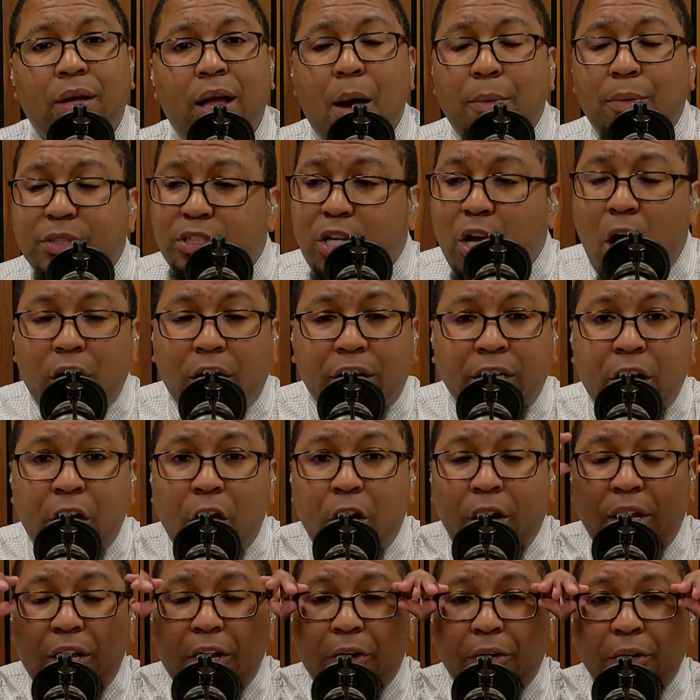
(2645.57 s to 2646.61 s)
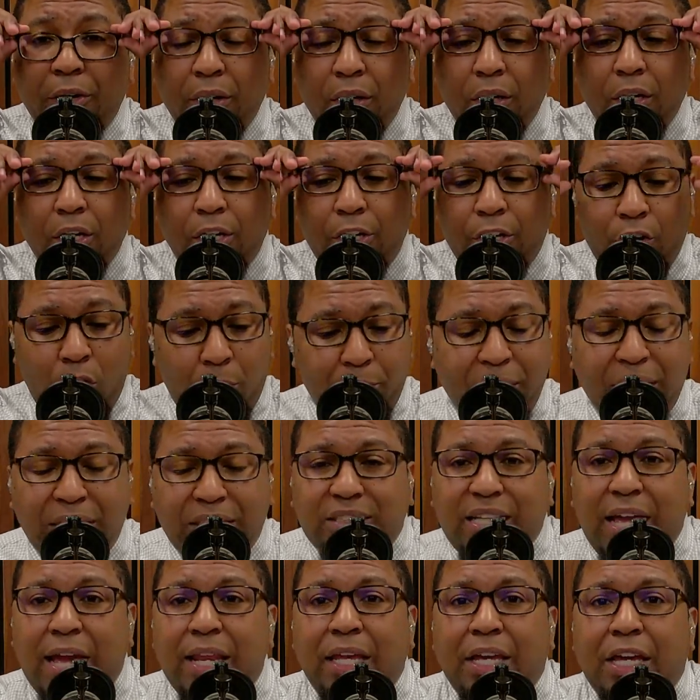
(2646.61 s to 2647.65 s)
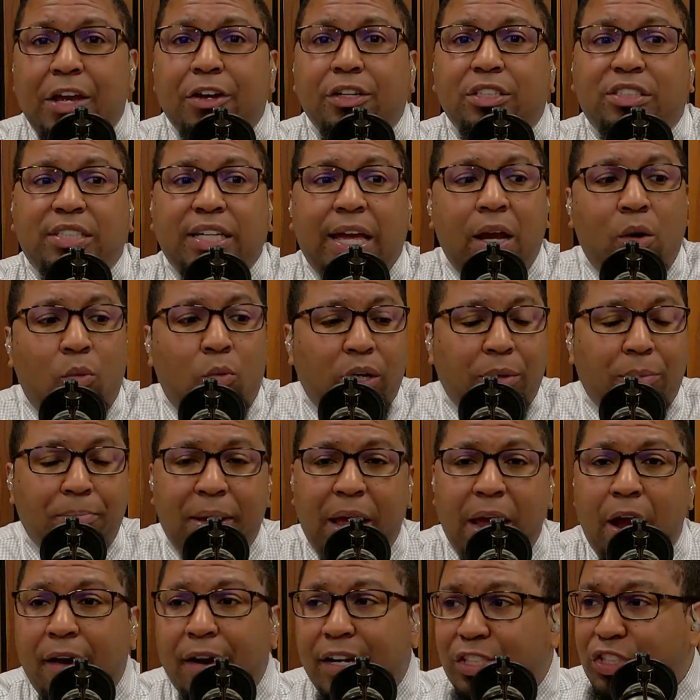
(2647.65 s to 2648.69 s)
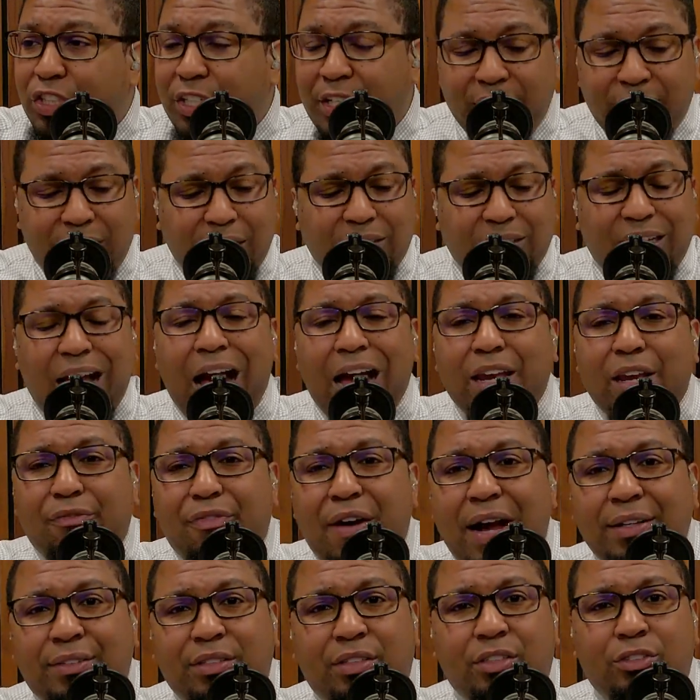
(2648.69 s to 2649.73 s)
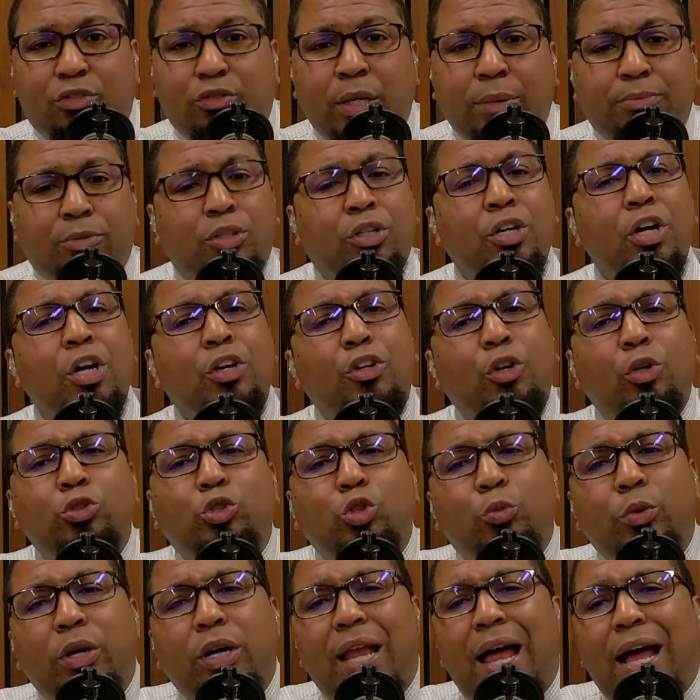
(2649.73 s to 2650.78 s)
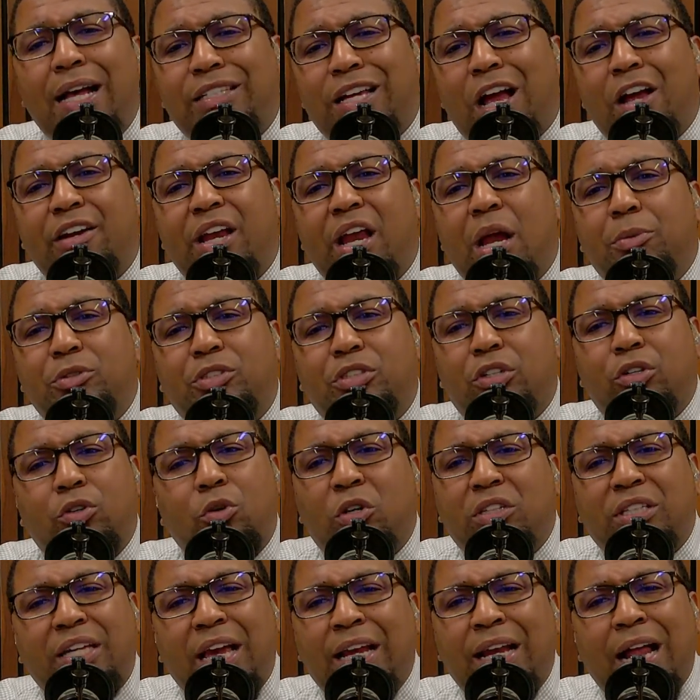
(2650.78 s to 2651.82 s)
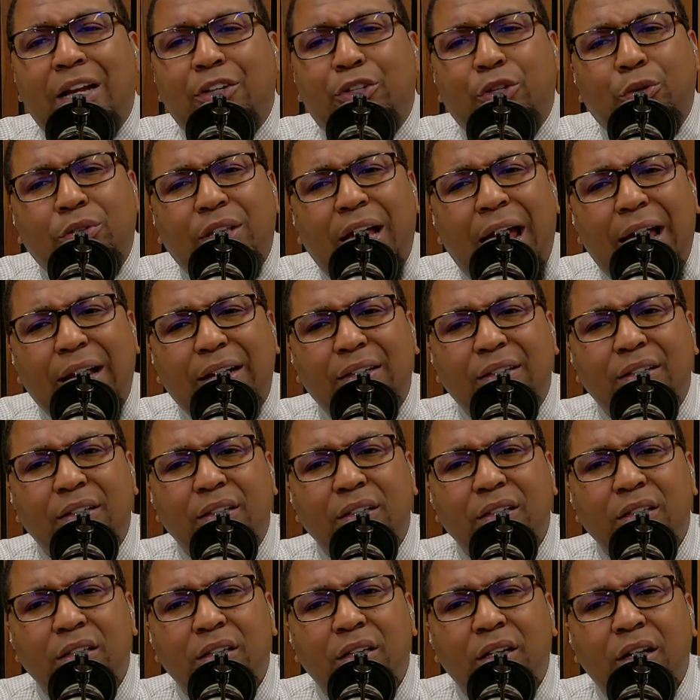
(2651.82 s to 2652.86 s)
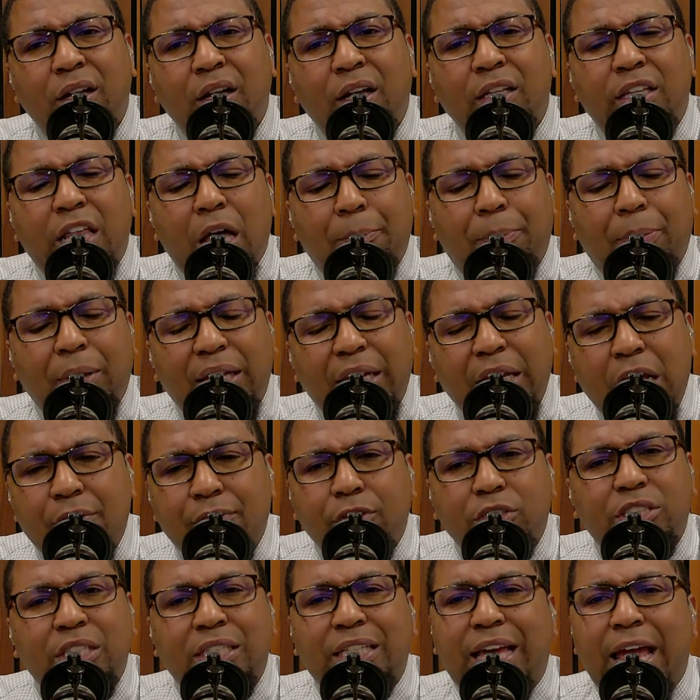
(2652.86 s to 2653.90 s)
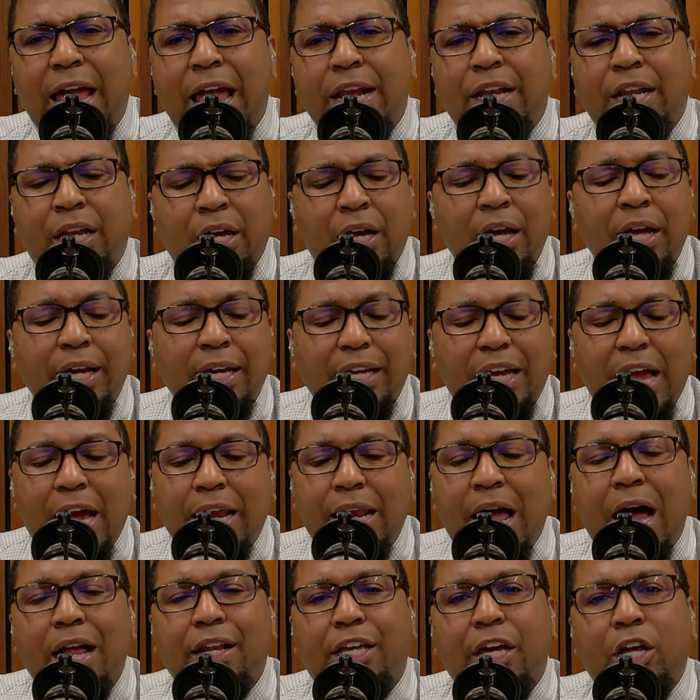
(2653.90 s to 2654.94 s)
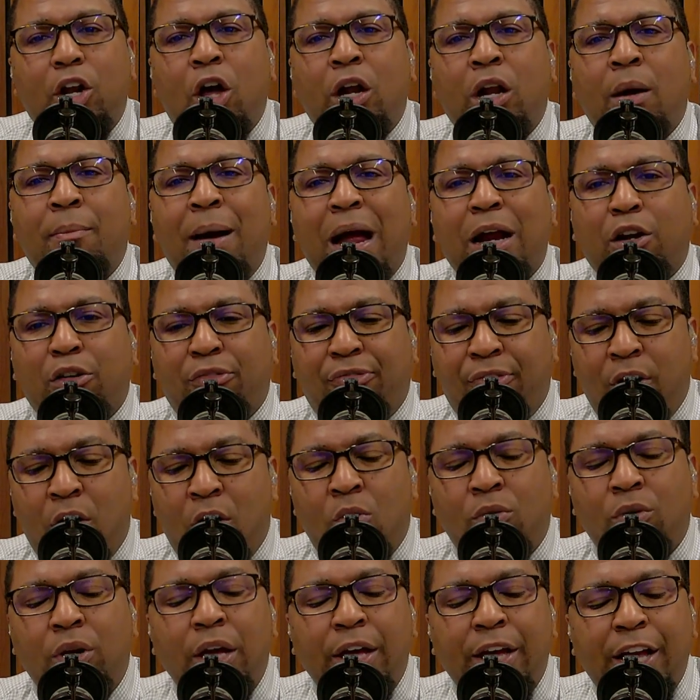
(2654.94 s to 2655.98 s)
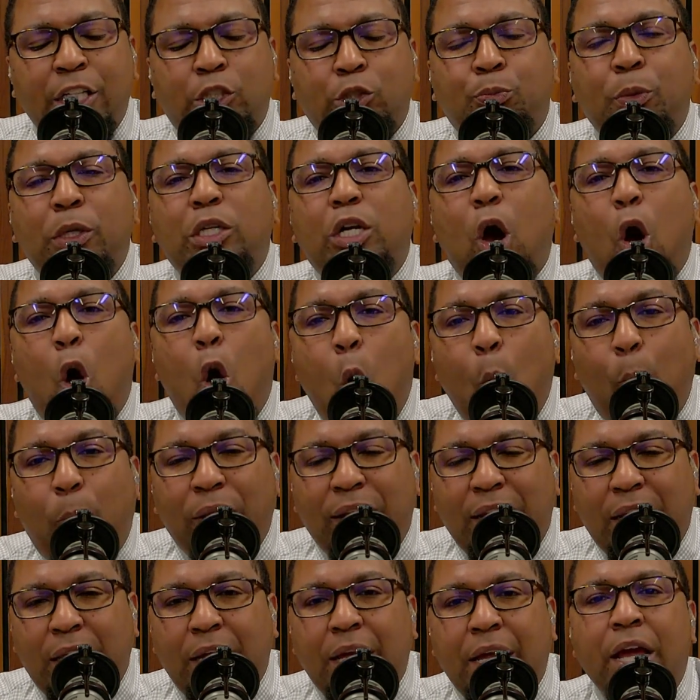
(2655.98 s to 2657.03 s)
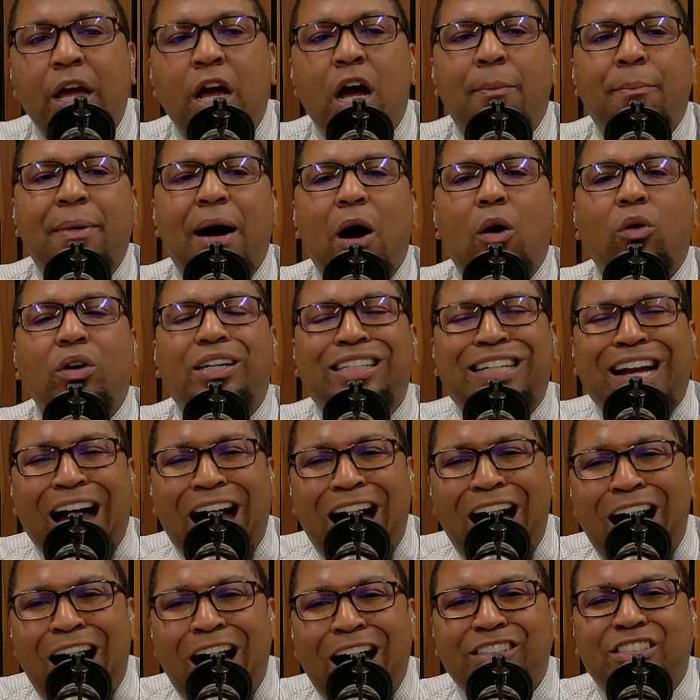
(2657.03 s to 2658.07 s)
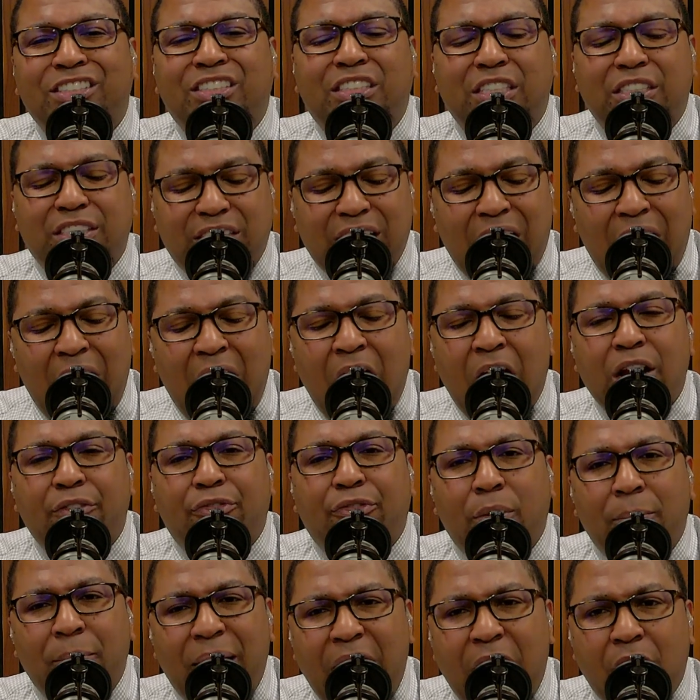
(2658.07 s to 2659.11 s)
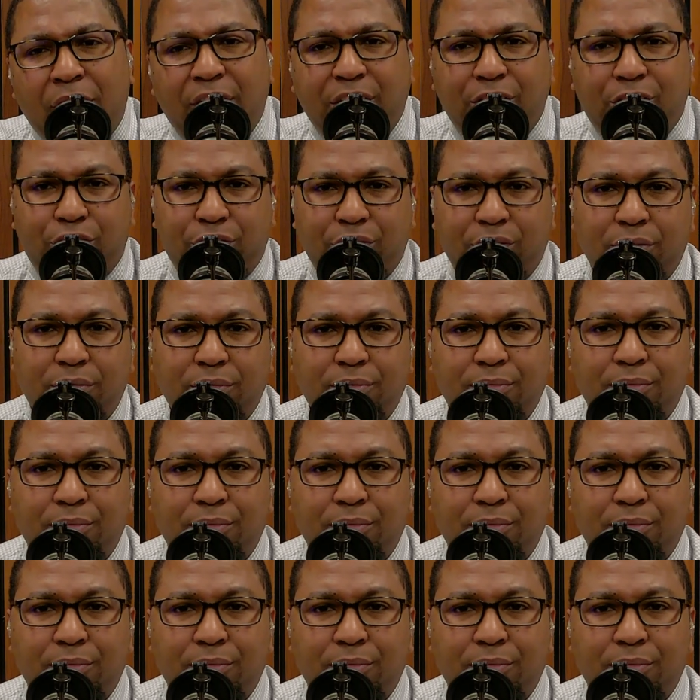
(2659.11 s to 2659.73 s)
I was talking earlier you know, me standing here saying what marriage is as God defines it in Scripture, don't you realize our neighbor to the north cannot do that? That believers in Canada cannot get on a microphone and speak openly about God's design for marriage.